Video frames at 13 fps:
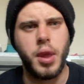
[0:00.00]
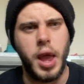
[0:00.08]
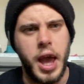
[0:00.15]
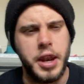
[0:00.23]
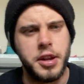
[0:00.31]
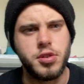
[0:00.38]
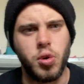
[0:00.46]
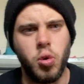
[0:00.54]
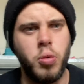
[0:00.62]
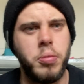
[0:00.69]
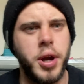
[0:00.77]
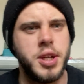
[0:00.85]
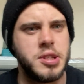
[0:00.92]
And it's all
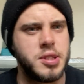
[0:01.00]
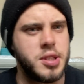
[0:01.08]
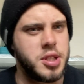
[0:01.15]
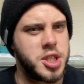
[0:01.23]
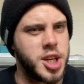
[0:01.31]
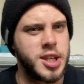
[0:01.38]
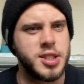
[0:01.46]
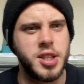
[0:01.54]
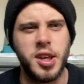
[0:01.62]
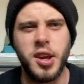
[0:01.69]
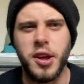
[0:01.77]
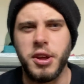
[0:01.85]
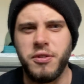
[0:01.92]
by just
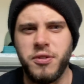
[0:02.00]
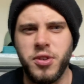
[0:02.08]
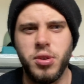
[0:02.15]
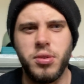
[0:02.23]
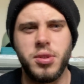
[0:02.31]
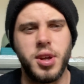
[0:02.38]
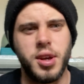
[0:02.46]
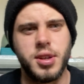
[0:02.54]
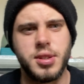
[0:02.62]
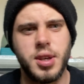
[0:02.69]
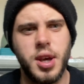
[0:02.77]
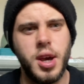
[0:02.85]
adjusting a few things.